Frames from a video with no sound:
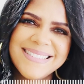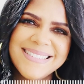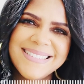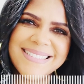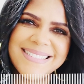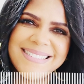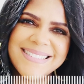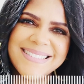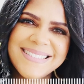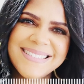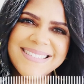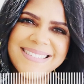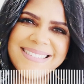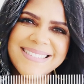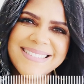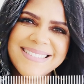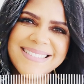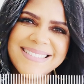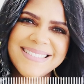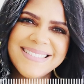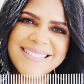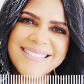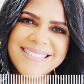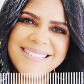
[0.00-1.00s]
So
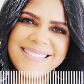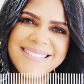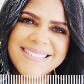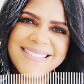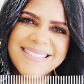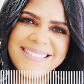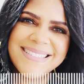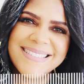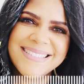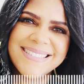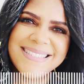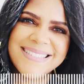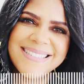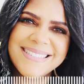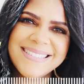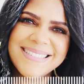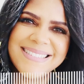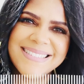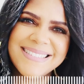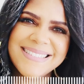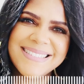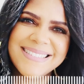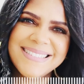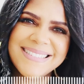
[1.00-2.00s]
yes, during my
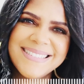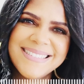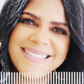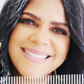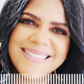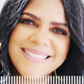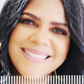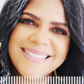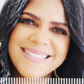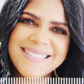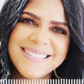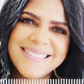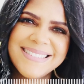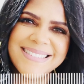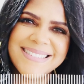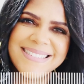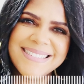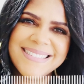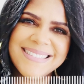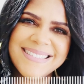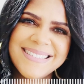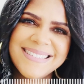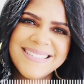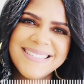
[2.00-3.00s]
meditations I am
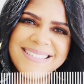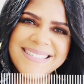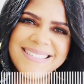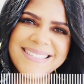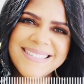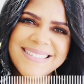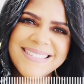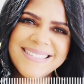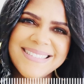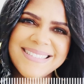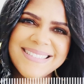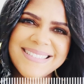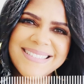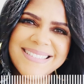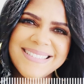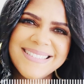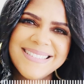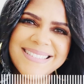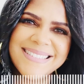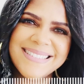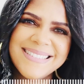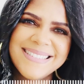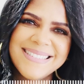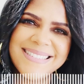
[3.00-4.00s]
crying, I am
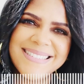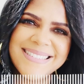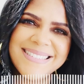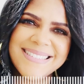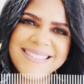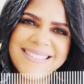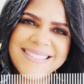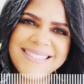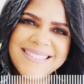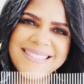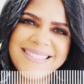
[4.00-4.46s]
laughing, I am